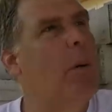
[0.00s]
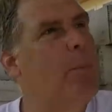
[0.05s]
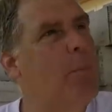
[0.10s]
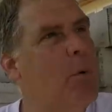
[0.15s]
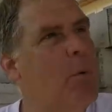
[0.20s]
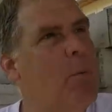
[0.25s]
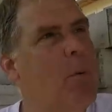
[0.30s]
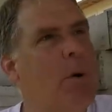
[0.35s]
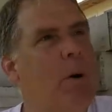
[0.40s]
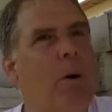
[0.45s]
I
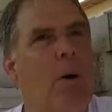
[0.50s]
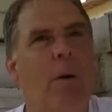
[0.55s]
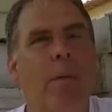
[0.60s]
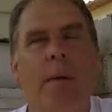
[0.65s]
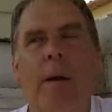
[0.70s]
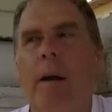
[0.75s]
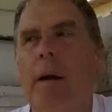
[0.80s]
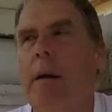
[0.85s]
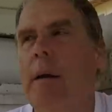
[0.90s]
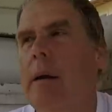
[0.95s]
put one on
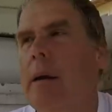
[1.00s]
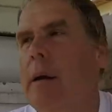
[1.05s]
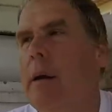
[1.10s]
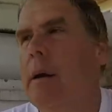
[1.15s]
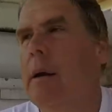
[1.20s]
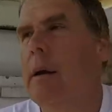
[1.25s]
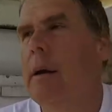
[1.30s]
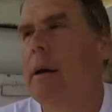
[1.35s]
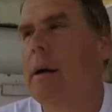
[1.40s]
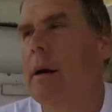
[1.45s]
there,
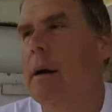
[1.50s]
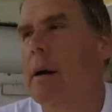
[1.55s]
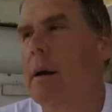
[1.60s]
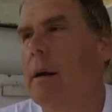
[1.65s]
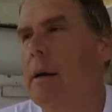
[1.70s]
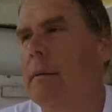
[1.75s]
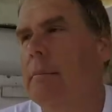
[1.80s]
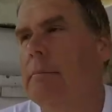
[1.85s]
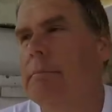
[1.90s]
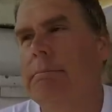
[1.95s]

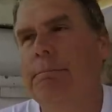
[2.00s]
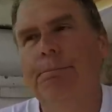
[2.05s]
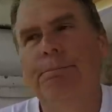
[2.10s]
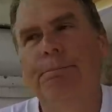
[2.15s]
and